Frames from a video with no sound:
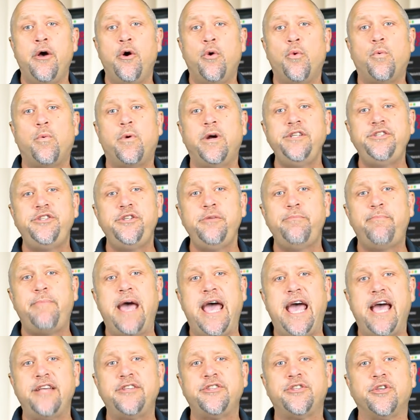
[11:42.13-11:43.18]
Once you
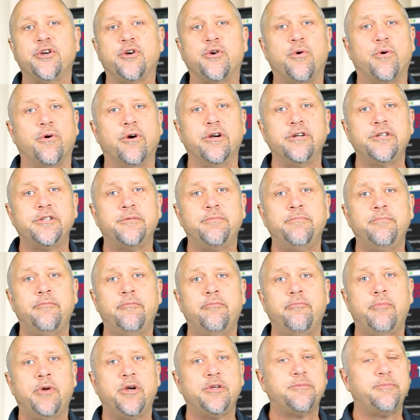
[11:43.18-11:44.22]
pass the course,
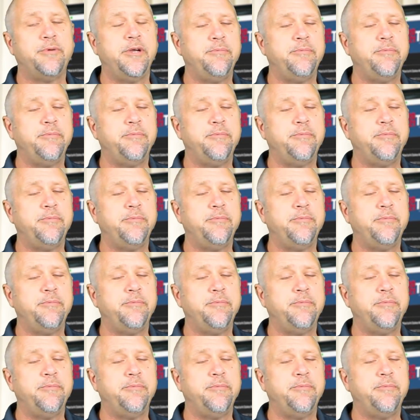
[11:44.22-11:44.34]
most